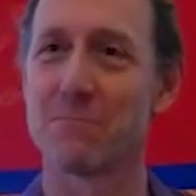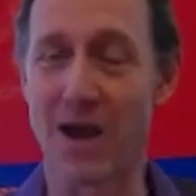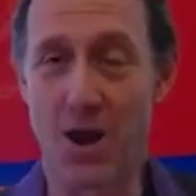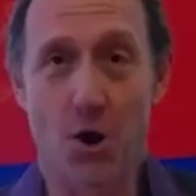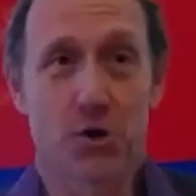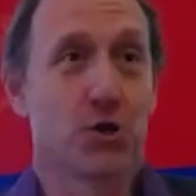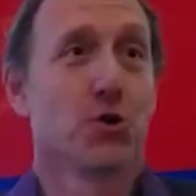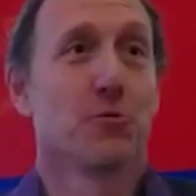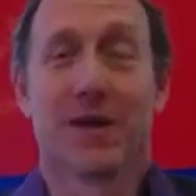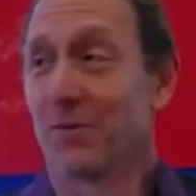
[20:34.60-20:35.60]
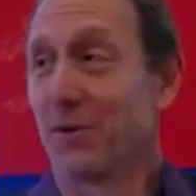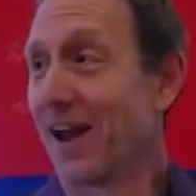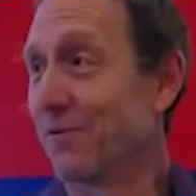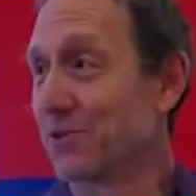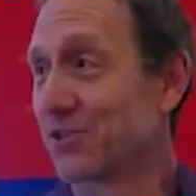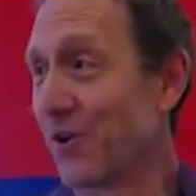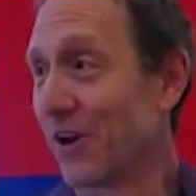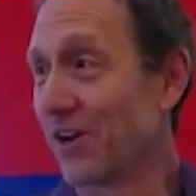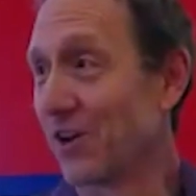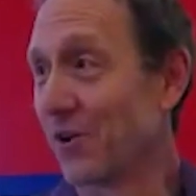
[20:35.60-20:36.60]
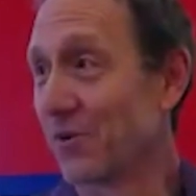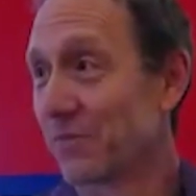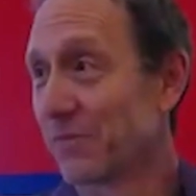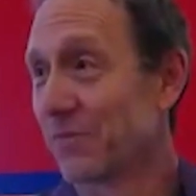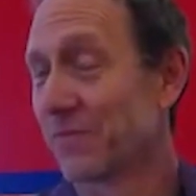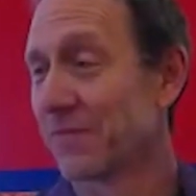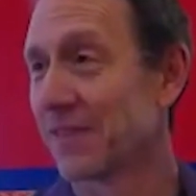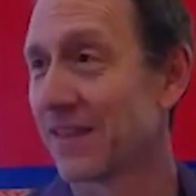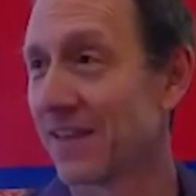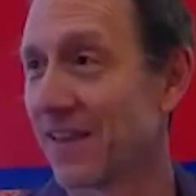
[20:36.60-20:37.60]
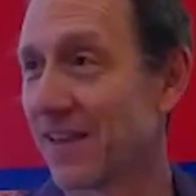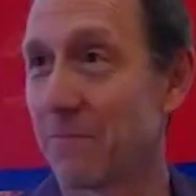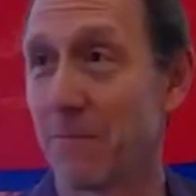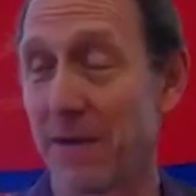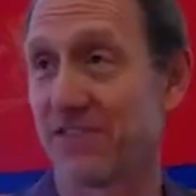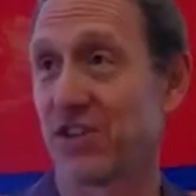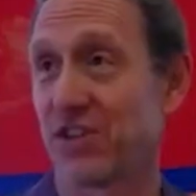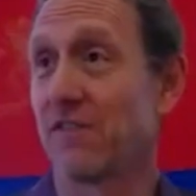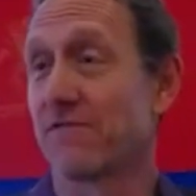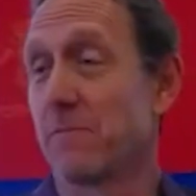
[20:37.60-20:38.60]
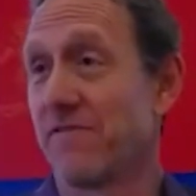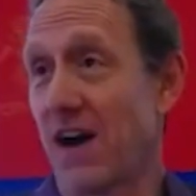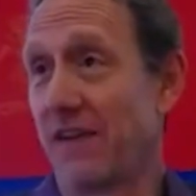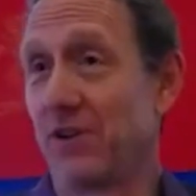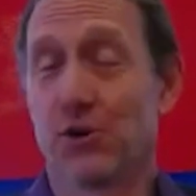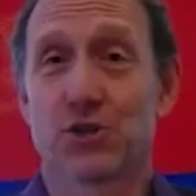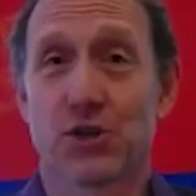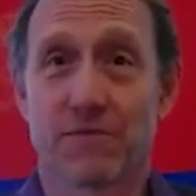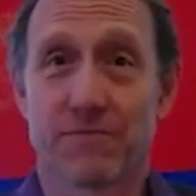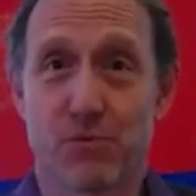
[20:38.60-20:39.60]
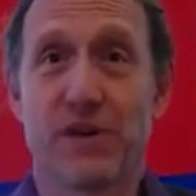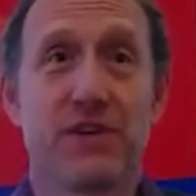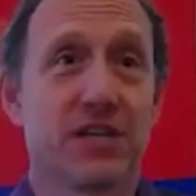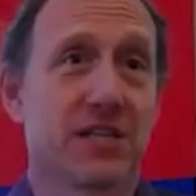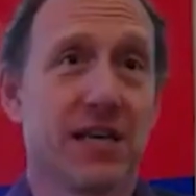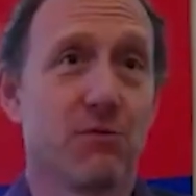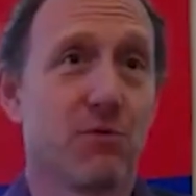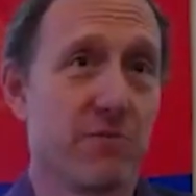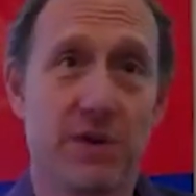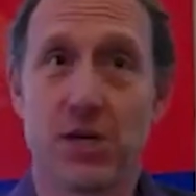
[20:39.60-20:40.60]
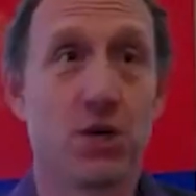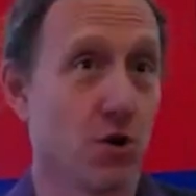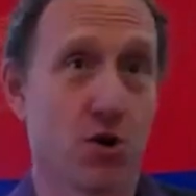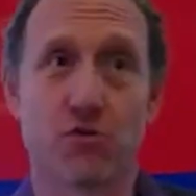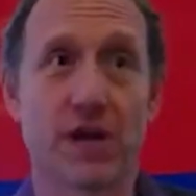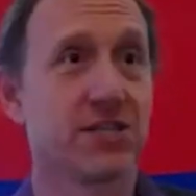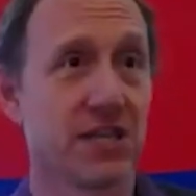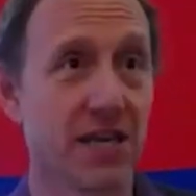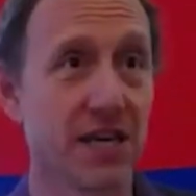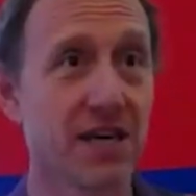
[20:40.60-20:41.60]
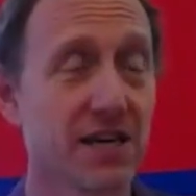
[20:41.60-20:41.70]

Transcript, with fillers: my heart told me what I was going to do. Myself from five years previously would have been, You're crazy.